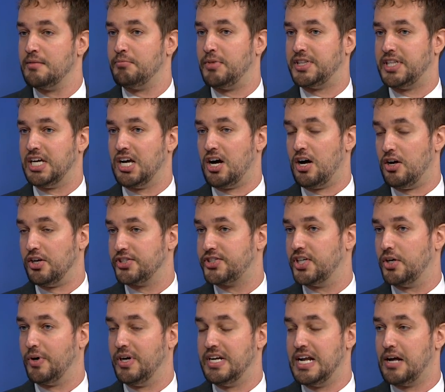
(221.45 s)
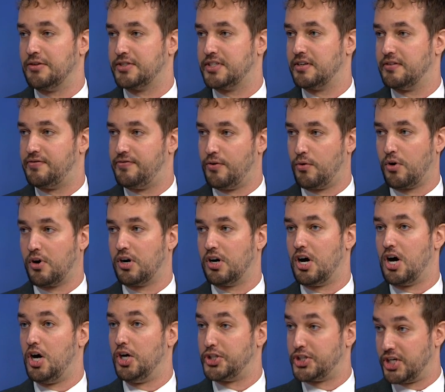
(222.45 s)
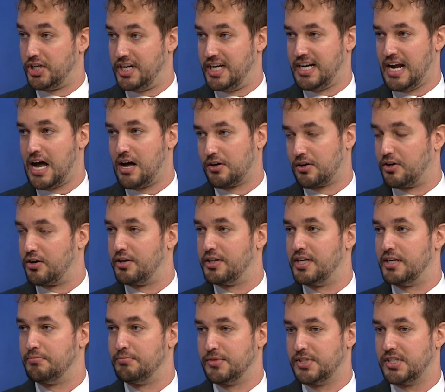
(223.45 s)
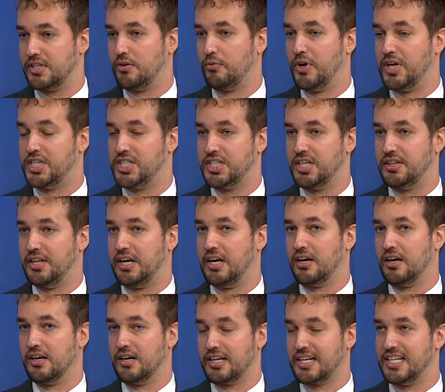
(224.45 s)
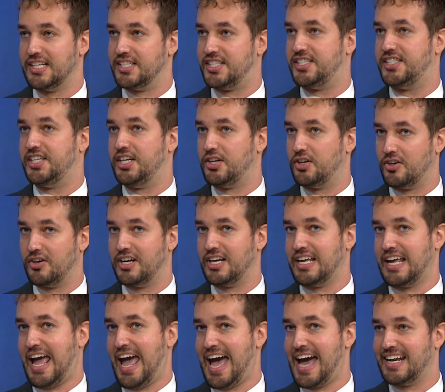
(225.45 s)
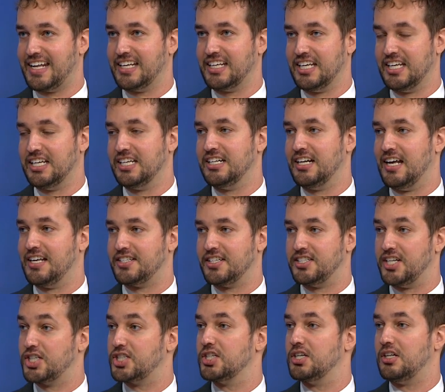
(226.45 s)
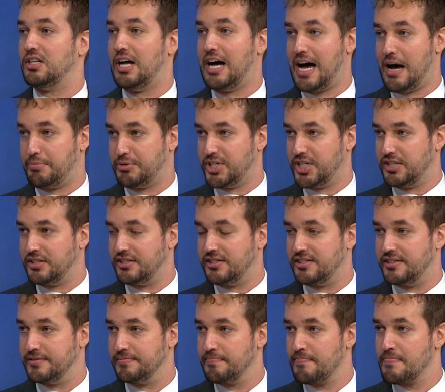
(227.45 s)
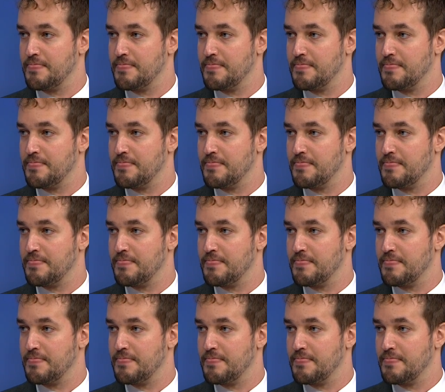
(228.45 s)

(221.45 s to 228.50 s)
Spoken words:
But they also announced four alternate algorithms, which they are considering adding in as additional options.